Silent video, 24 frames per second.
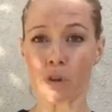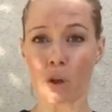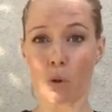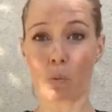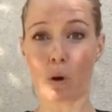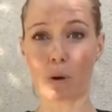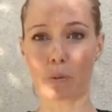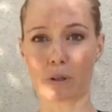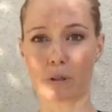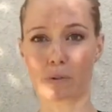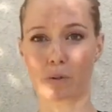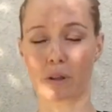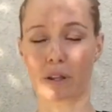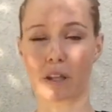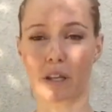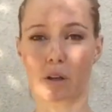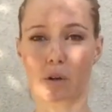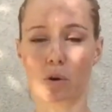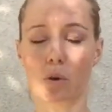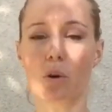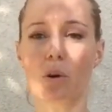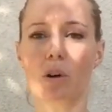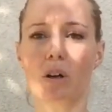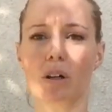What was really
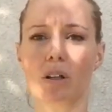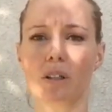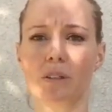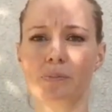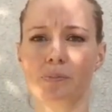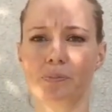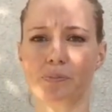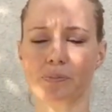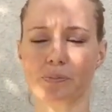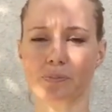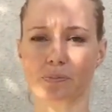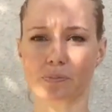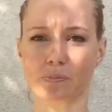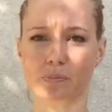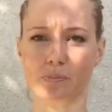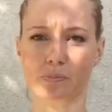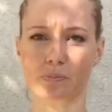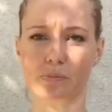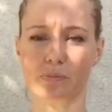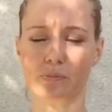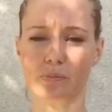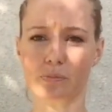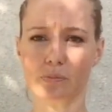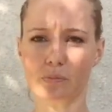cool
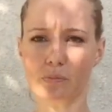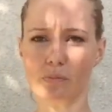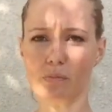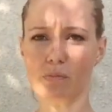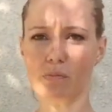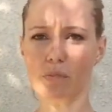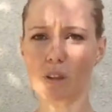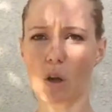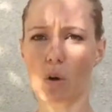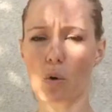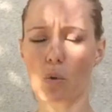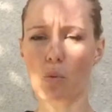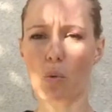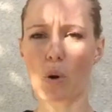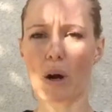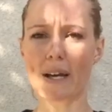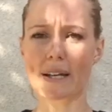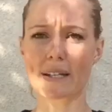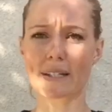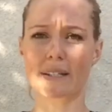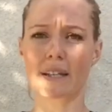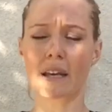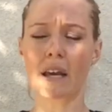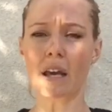
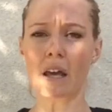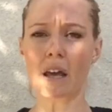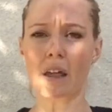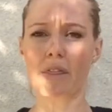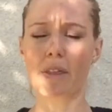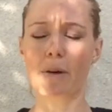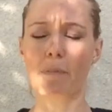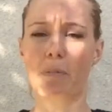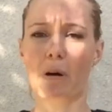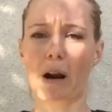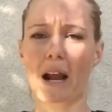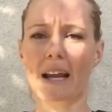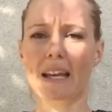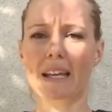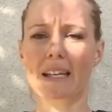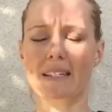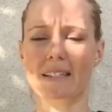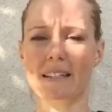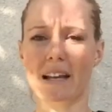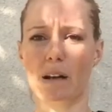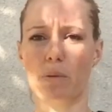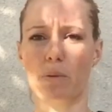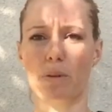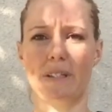was the Bragi
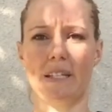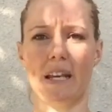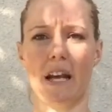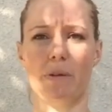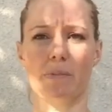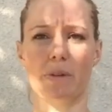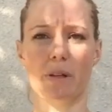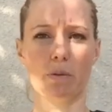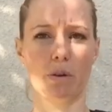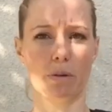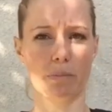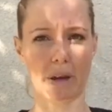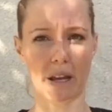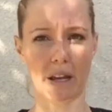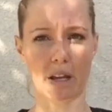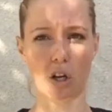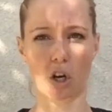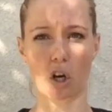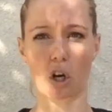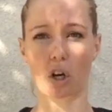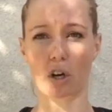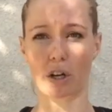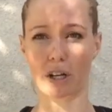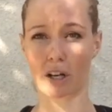side would tell me what my
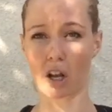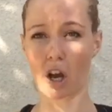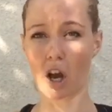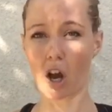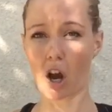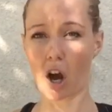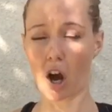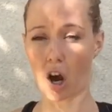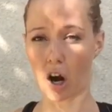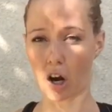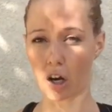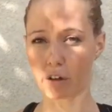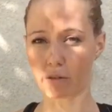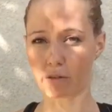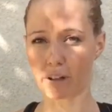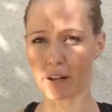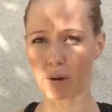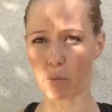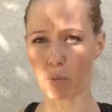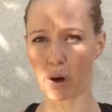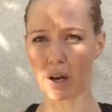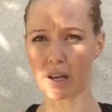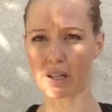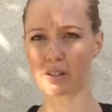current heart
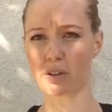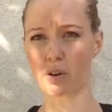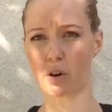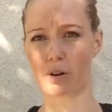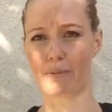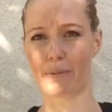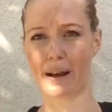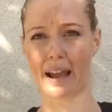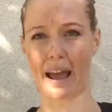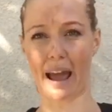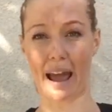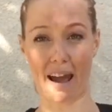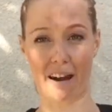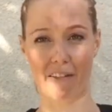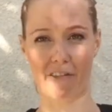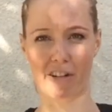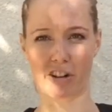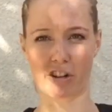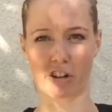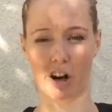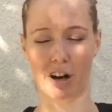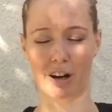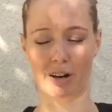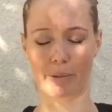rate was or my
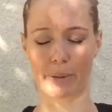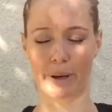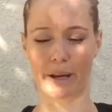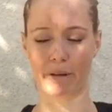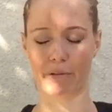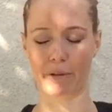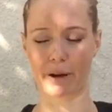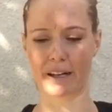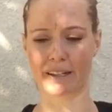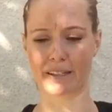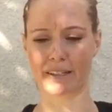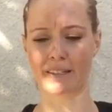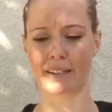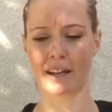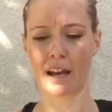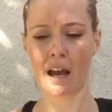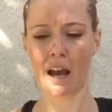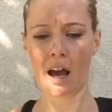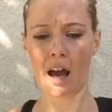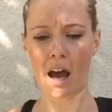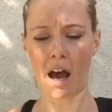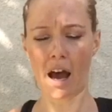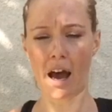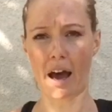average heart rate was.
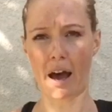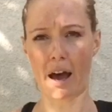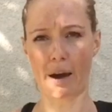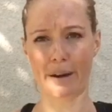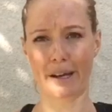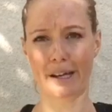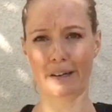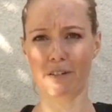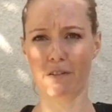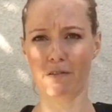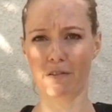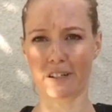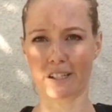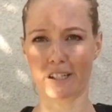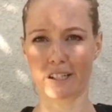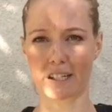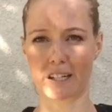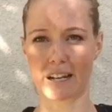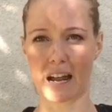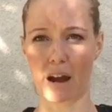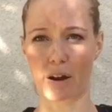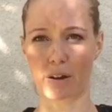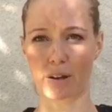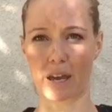I haven't figured
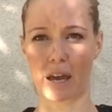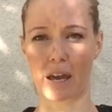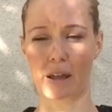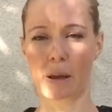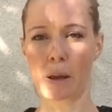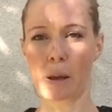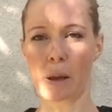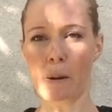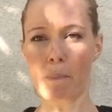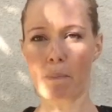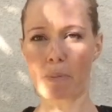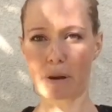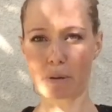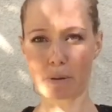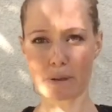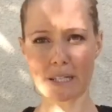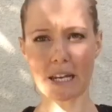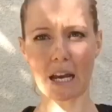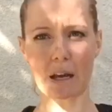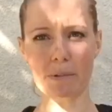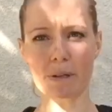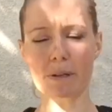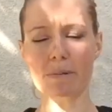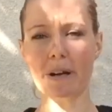it out yet, but it would
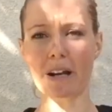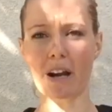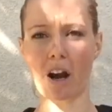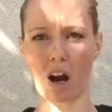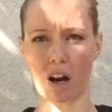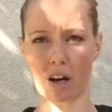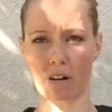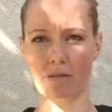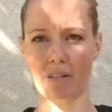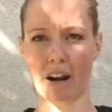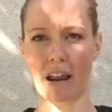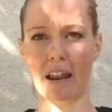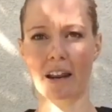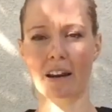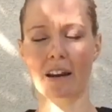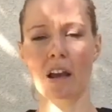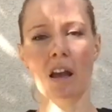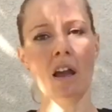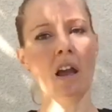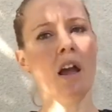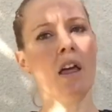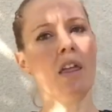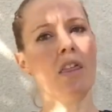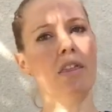tell me my heart rate.
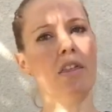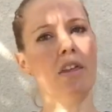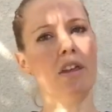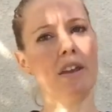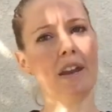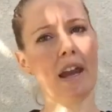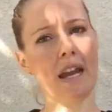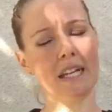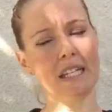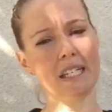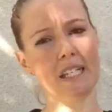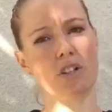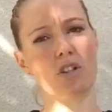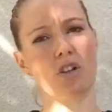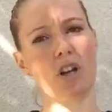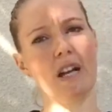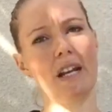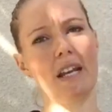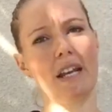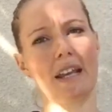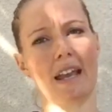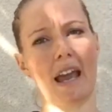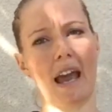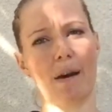The Nike
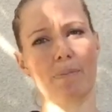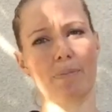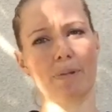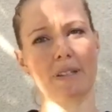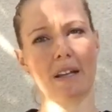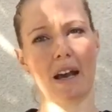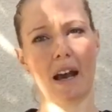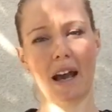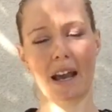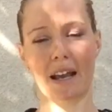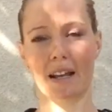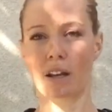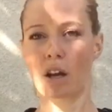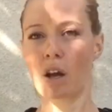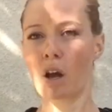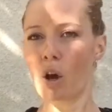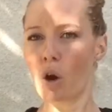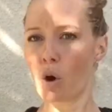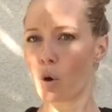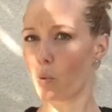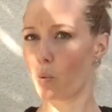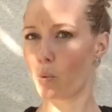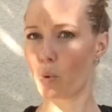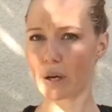training app side
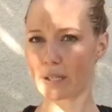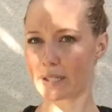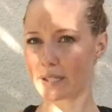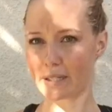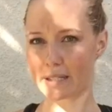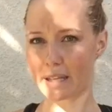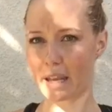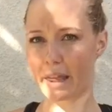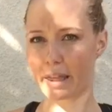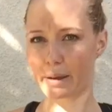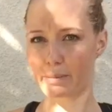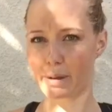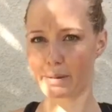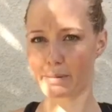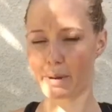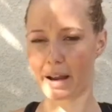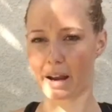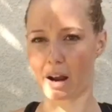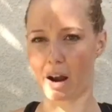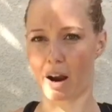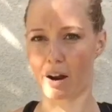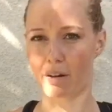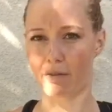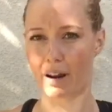wasn't telling me my
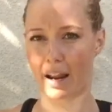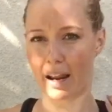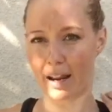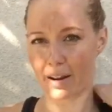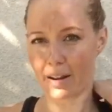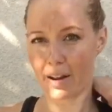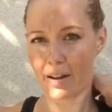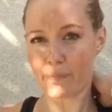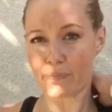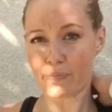heart rate.